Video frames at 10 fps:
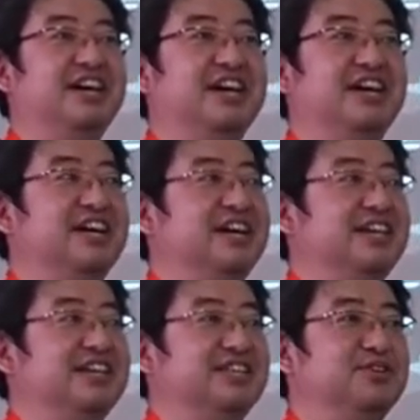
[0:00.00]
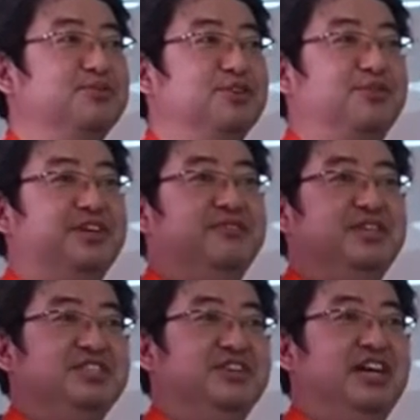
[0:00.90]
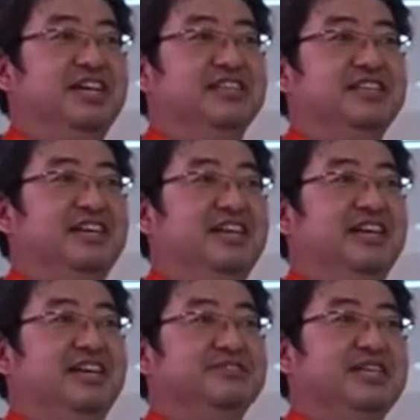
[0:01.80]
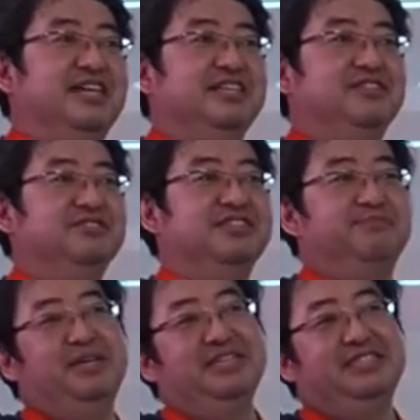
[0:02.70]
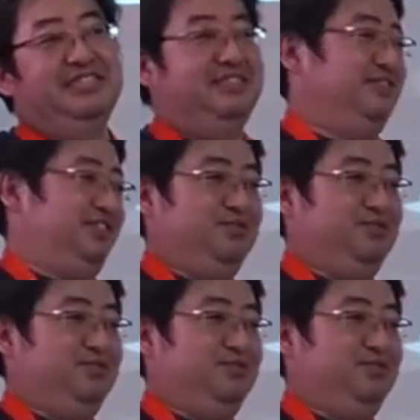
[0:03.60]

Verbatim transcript: Don't worry, raise your hand. I, I, I don't spike so many times.